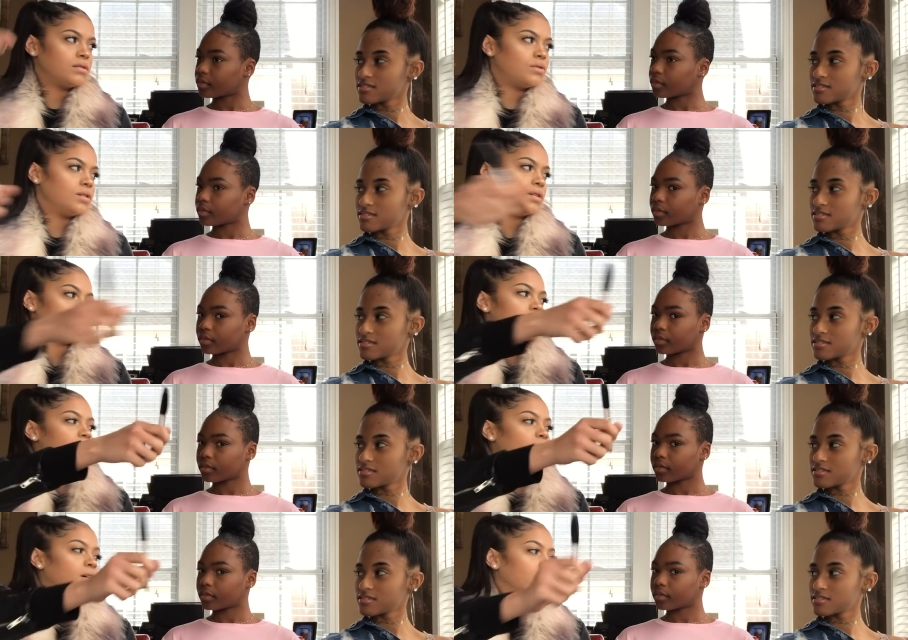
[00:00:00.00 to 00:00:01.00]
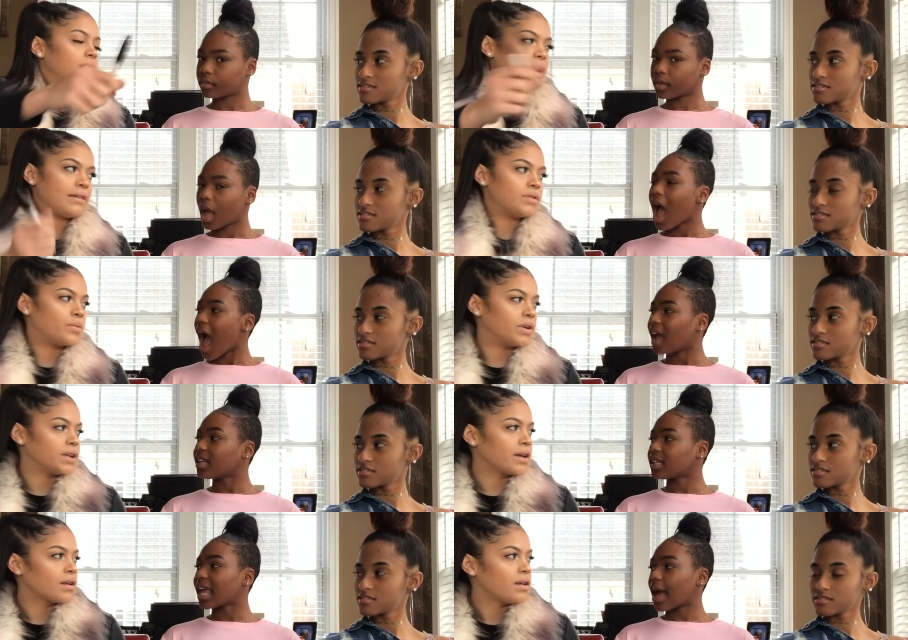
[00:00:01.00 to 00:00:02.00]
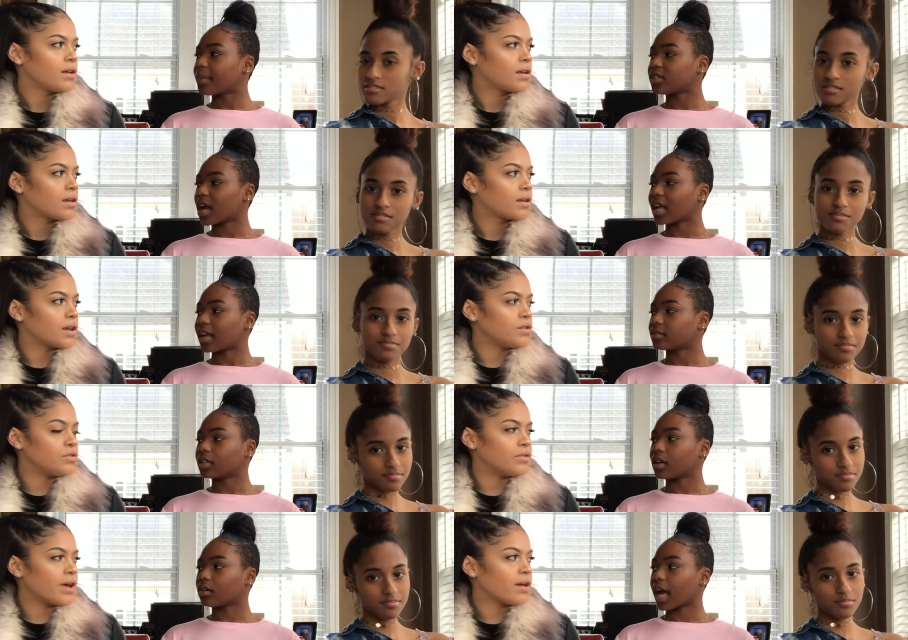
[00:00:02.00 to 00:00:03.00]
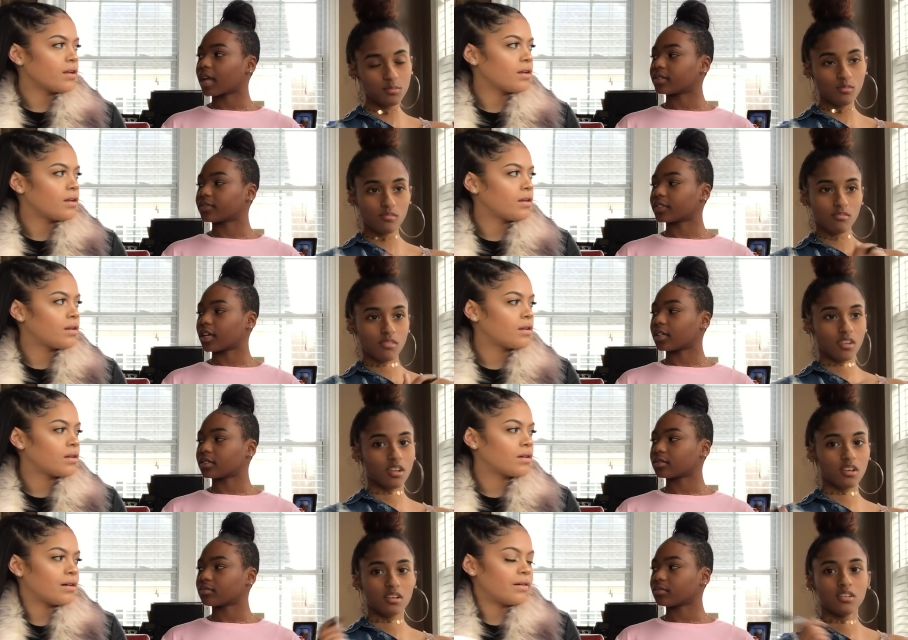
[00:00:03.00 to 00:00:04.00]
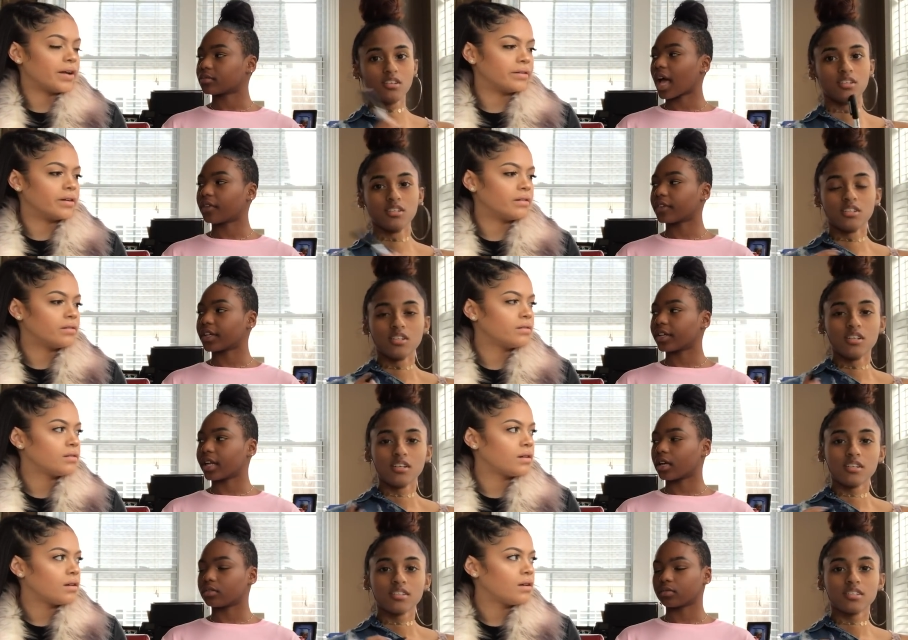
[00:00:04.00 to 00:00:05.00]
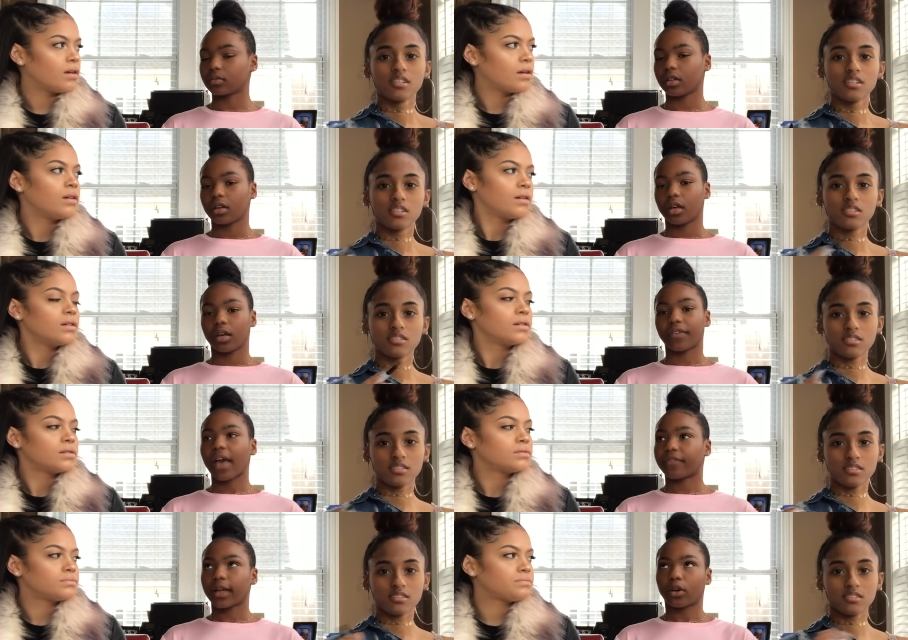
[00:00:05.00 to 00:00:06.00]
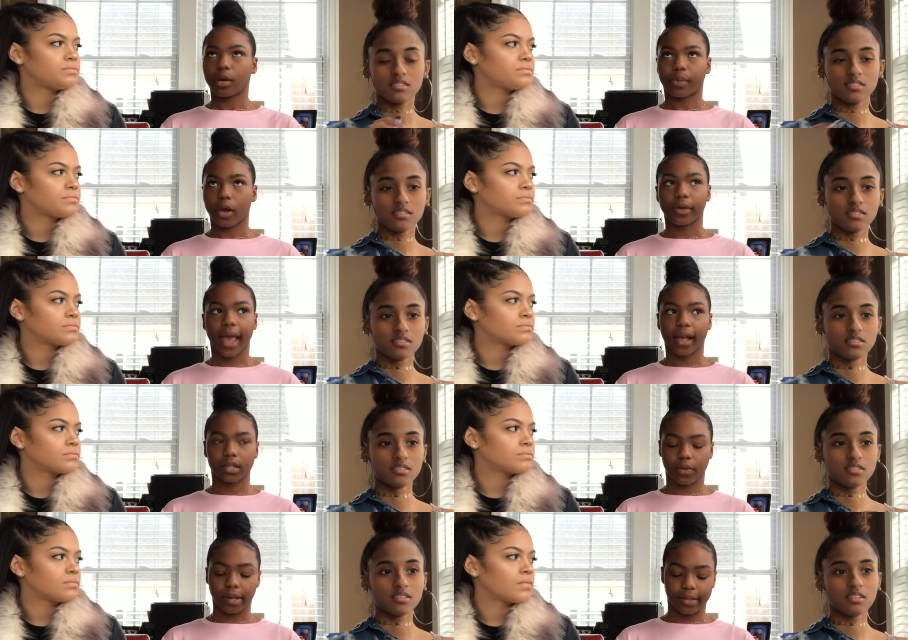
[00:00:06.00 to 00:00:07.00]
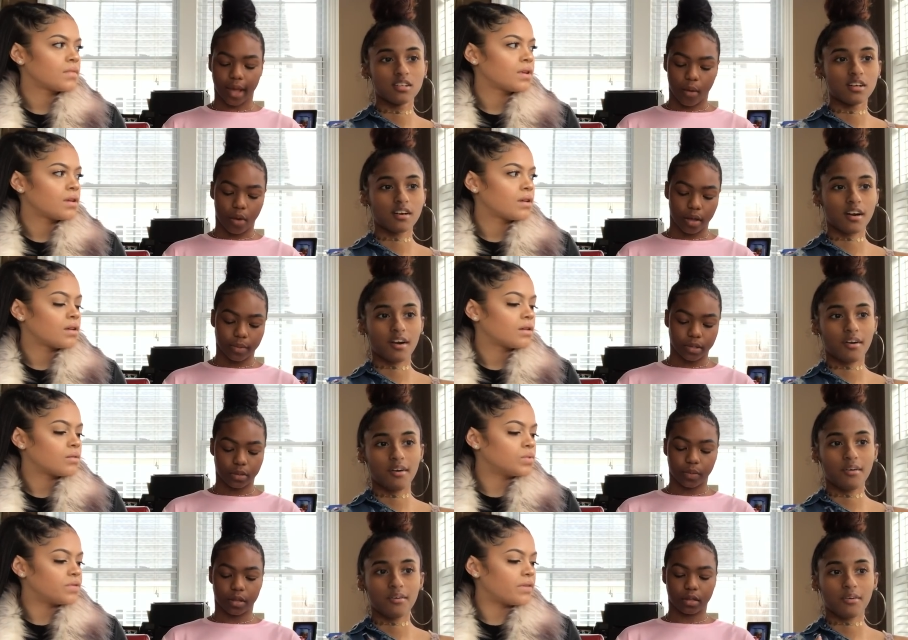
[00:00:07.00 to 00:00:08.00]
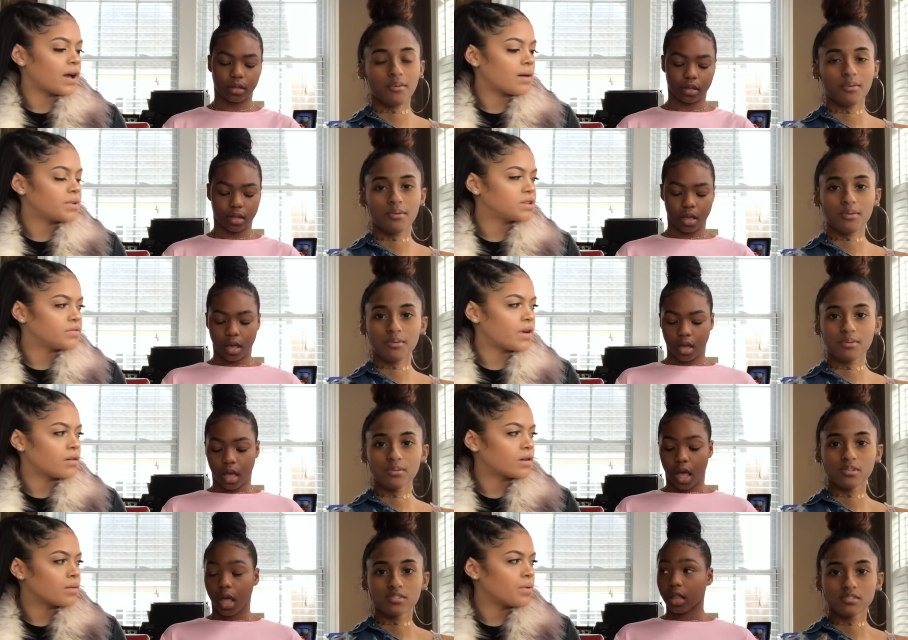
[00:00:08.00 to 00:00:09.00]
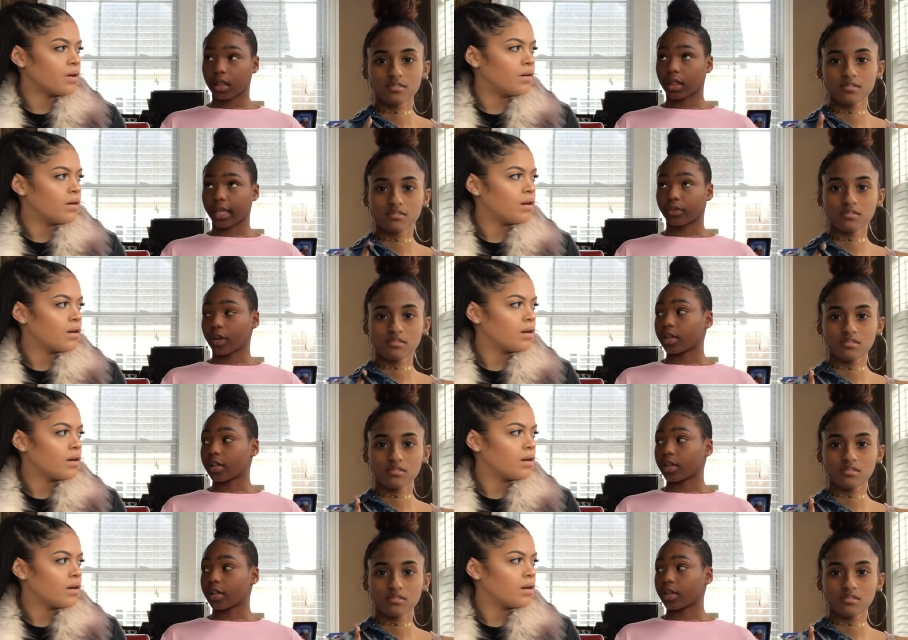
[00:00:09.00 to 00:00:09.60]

Speaker 1: Logan I need. Yeah, I'm gonna try. Can I don't know. Do I have to finesse. Oh, I'll no. figure it out. If I had Final Cut Pro, yeah, I could do anything I want. But stupid. Which, how much is Final Cut Pro? Like three